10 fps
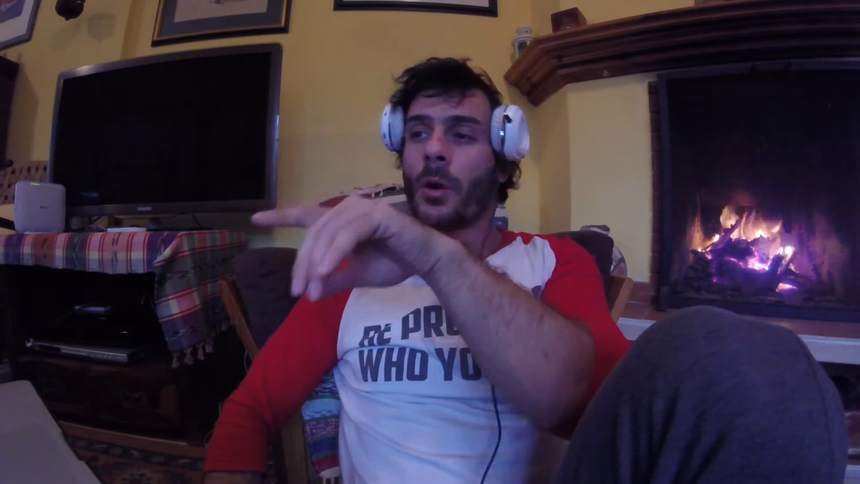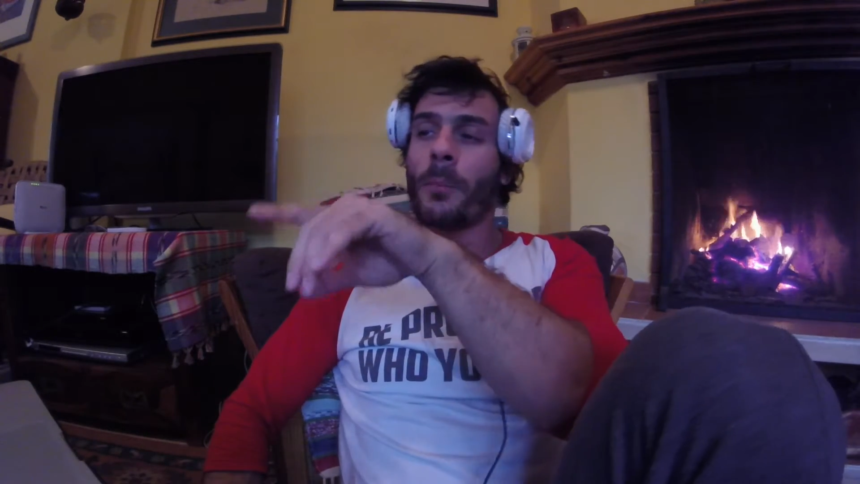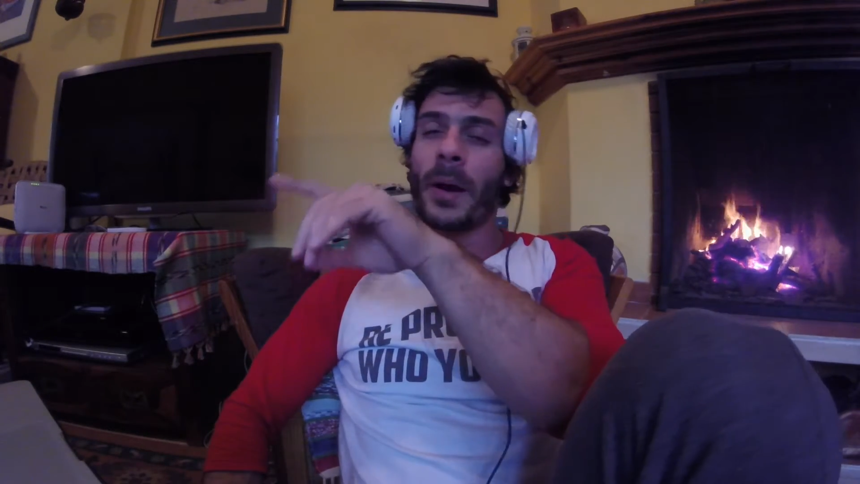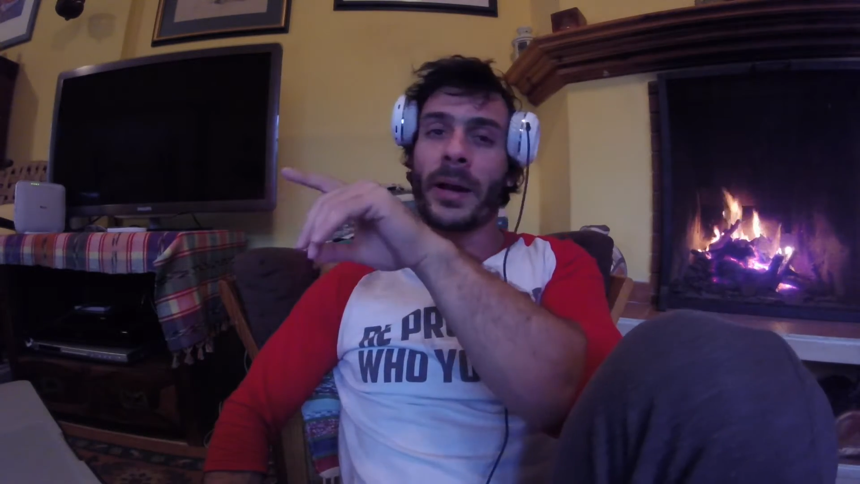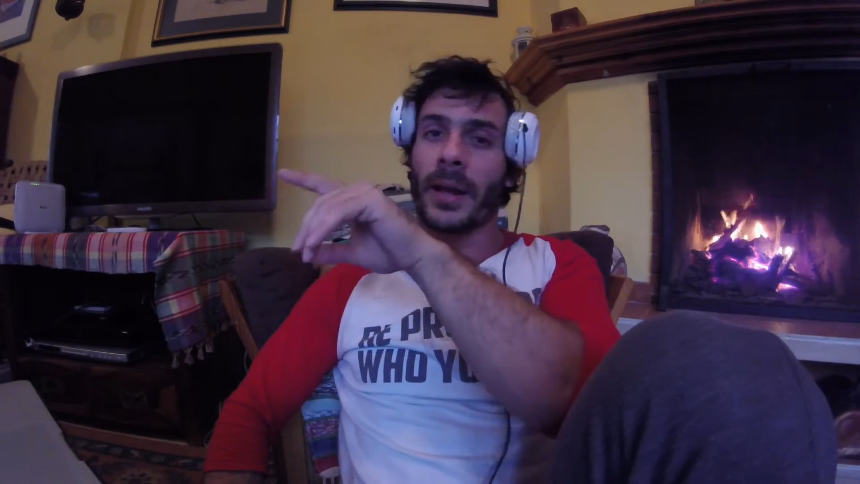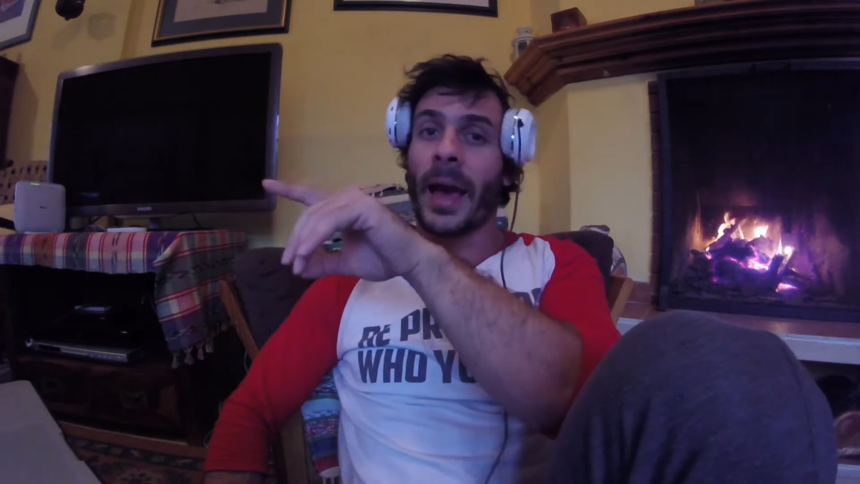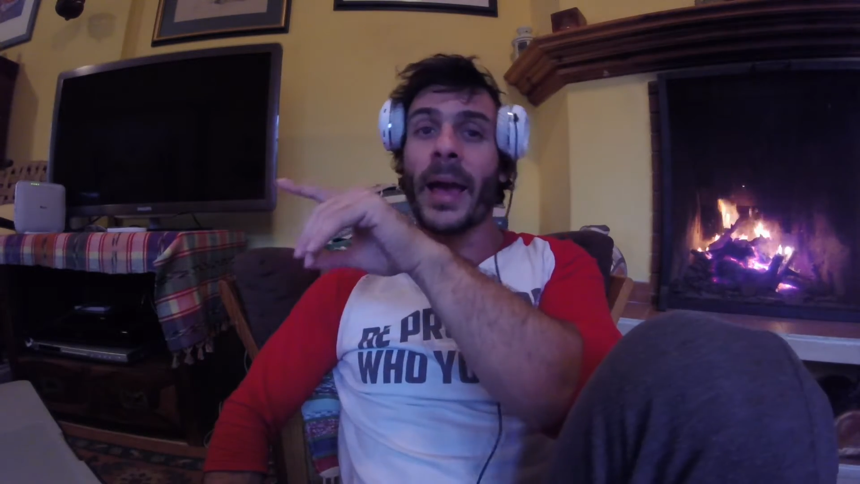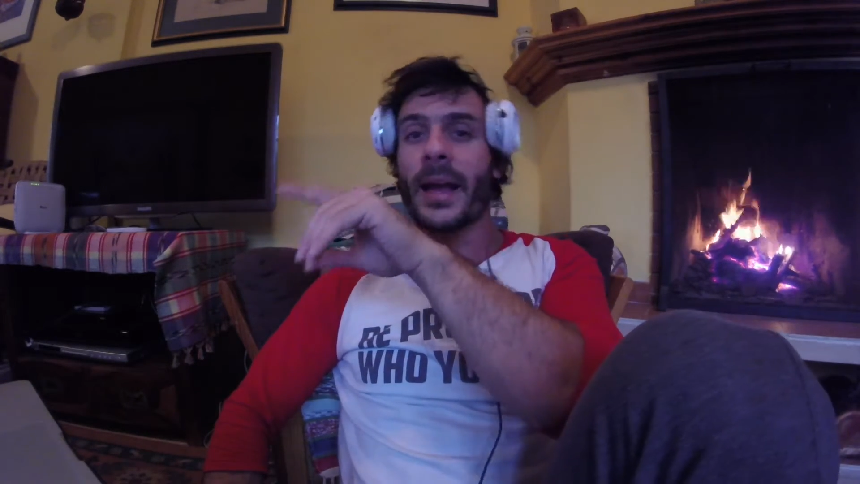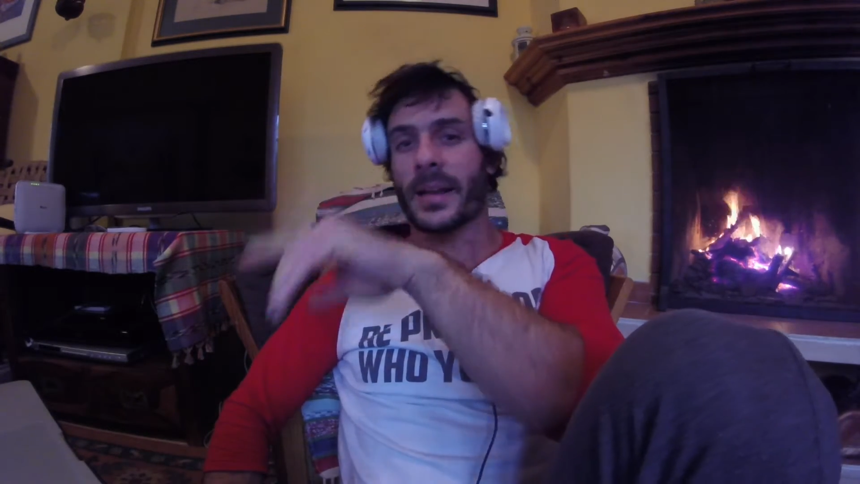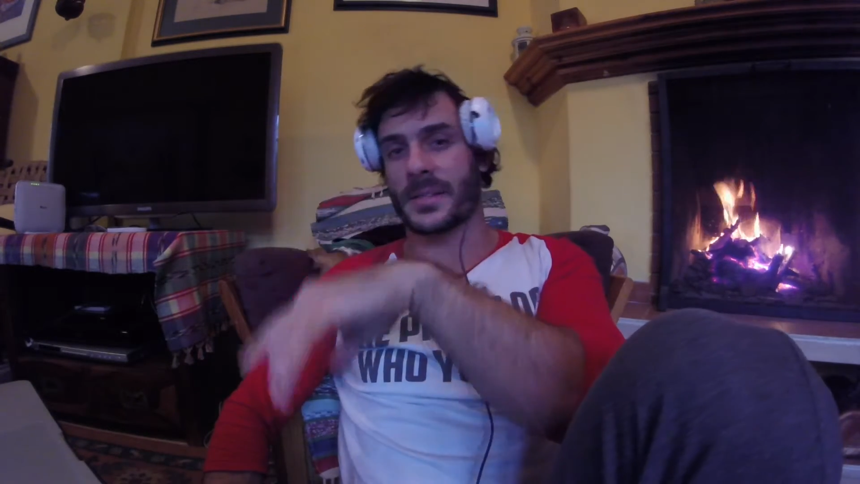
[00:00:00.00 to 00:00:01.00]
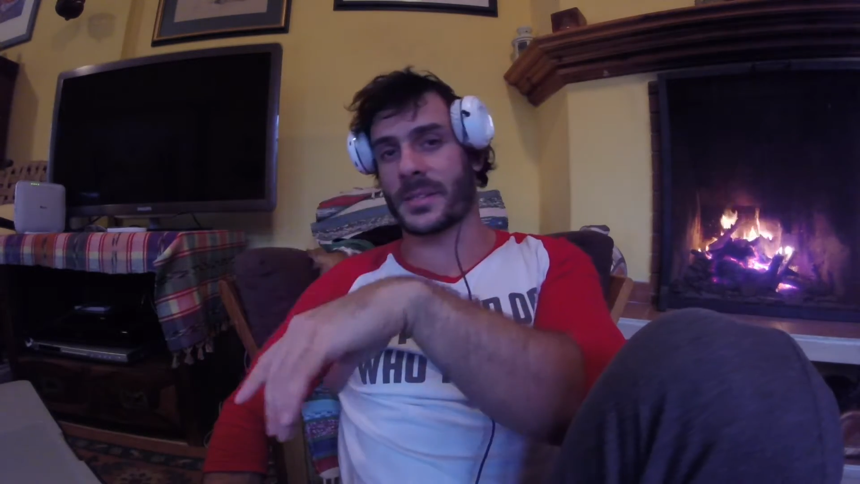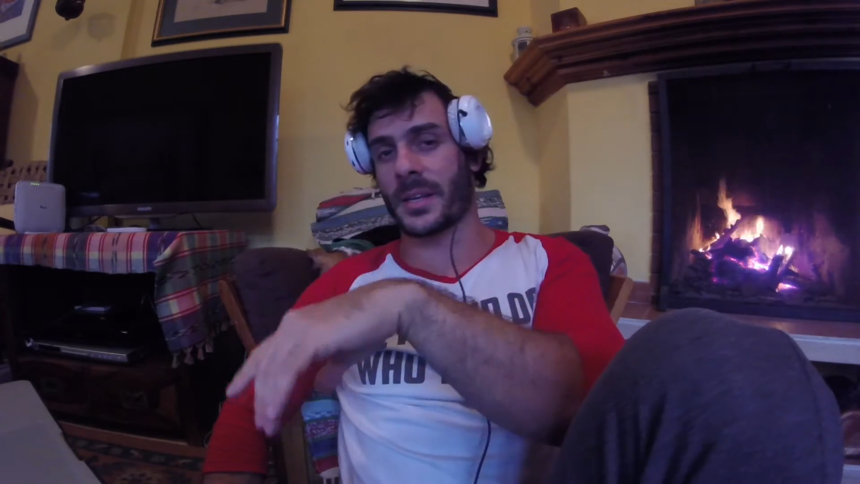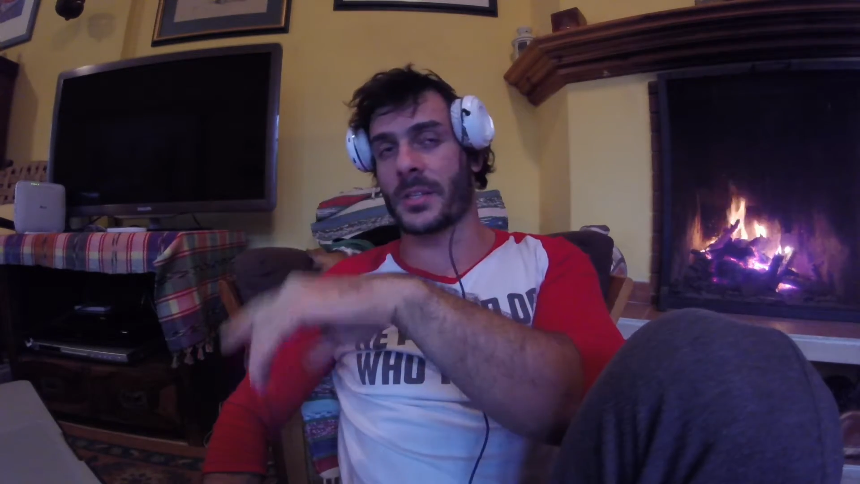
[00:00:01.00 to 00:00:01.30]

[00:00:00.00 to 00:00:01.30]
company A, let's say,